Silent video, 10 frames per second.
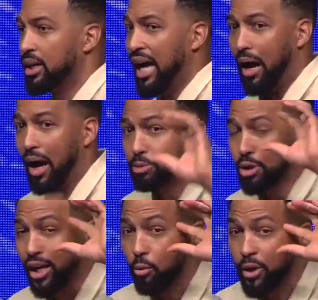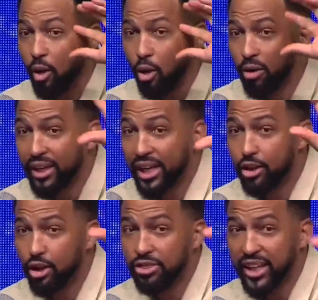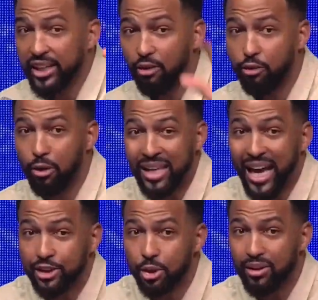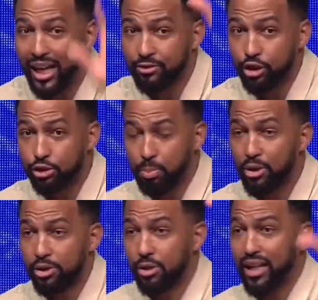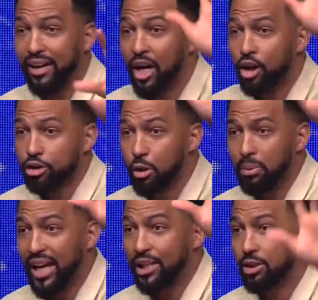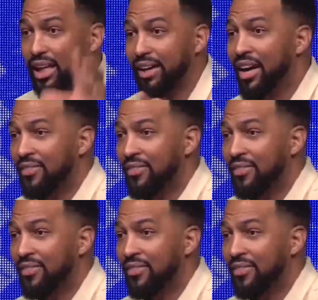I'm trying to reorient your thinking from natural life to spiritual life, supernatural life.